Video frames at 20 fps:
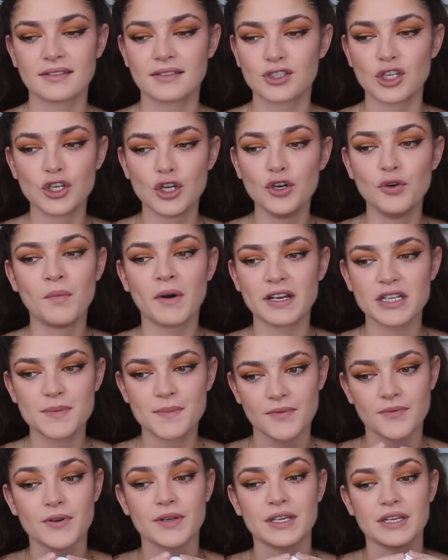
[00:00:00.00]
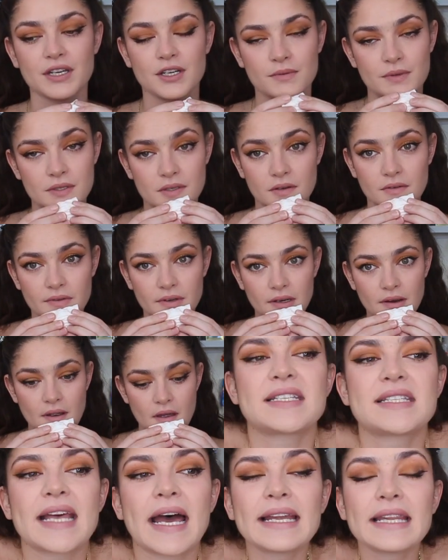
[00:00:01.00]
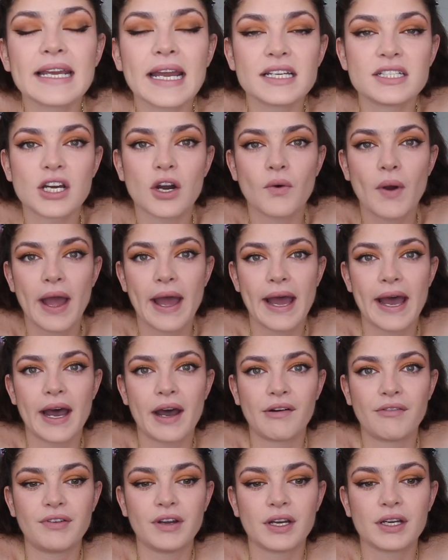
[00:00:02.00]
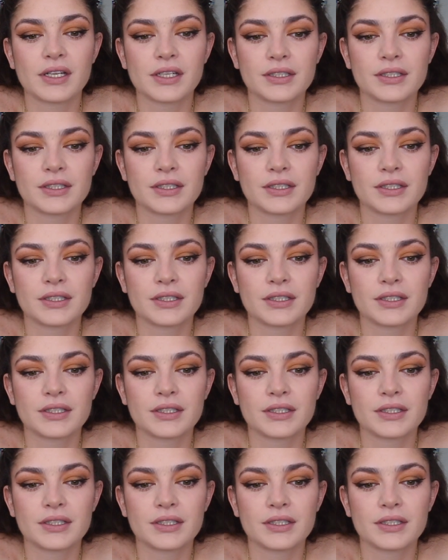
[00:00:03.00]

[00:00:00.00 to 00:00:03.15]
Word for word: two months before the year was over. Sadly, I don't have